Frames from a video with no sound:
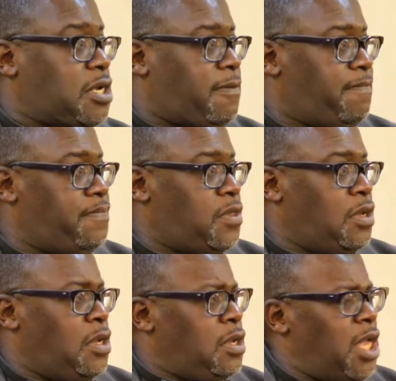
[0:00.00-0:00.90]
up.
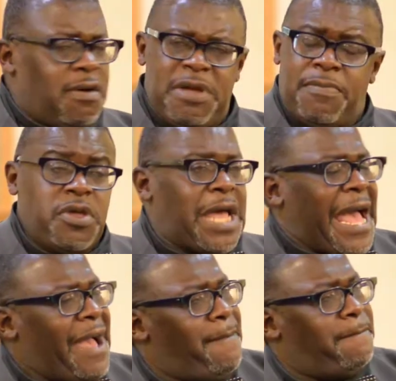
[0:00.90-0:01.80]
You know what I mean?
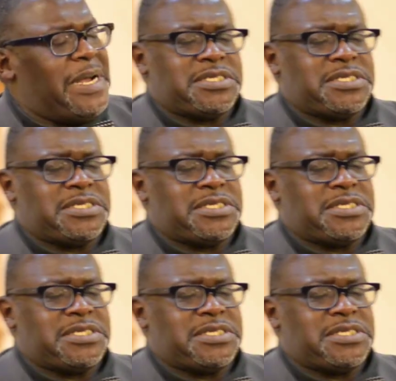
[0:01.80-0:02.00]
I've met